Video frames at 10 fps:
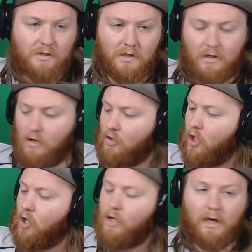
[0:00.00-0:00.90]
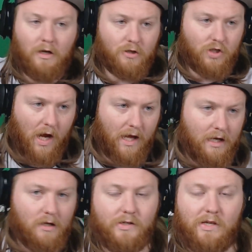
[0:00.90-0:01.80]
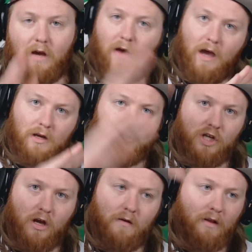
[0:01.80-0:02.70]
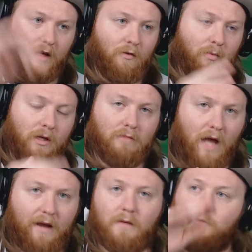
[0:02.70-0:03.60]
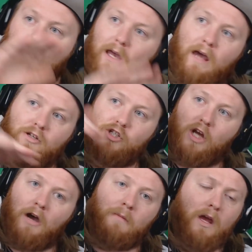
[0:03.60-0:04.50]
So you're learning, you're training yourself how to jump, like if you're playing Black Ops 3, how to jump